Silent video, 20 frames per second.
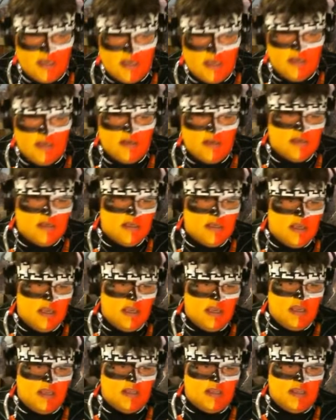And
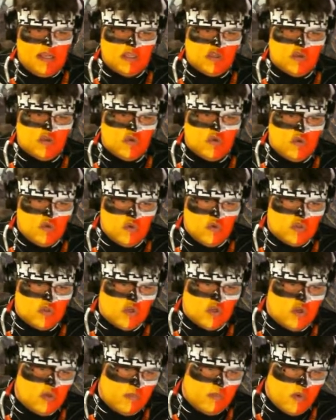uh, that's who's
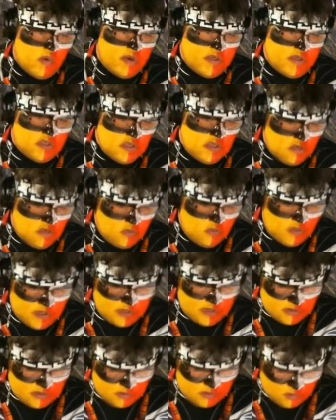going to point to the win-